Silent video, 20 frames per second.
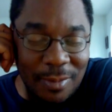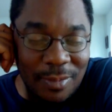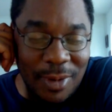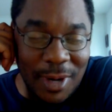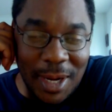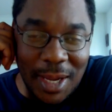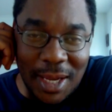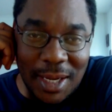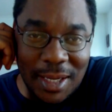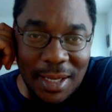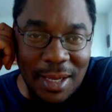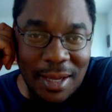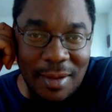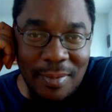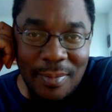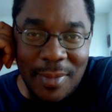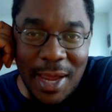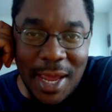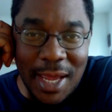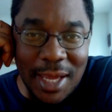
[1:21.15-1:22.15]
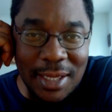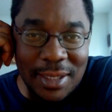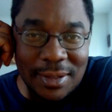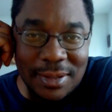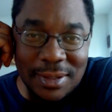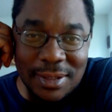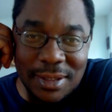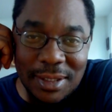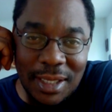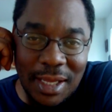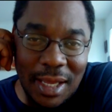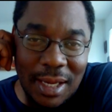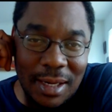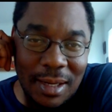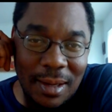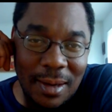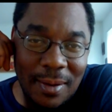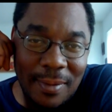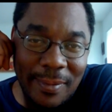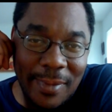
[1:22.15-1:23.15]
Brett had to come back. He had
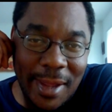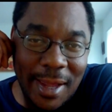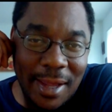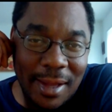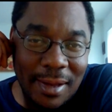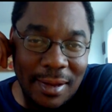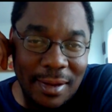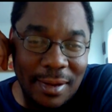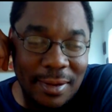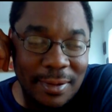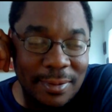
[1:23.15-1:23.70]
to come back.